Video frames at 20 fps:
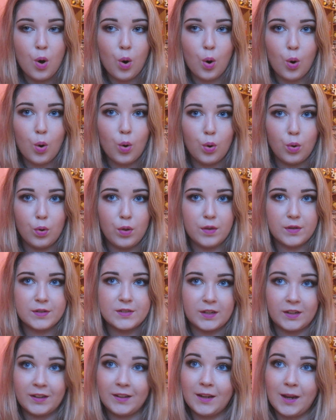all the
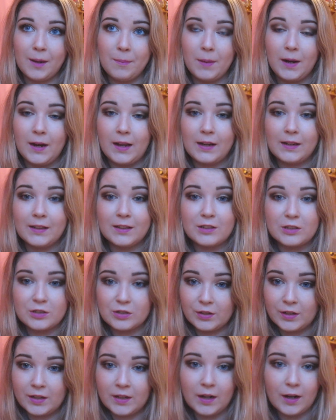time. Like
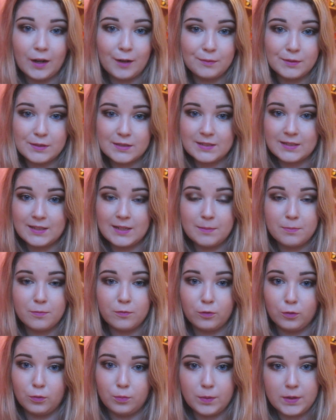literally I would sleep
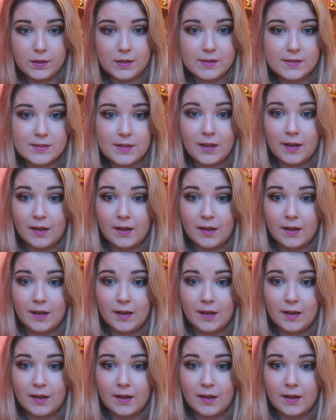for weeks,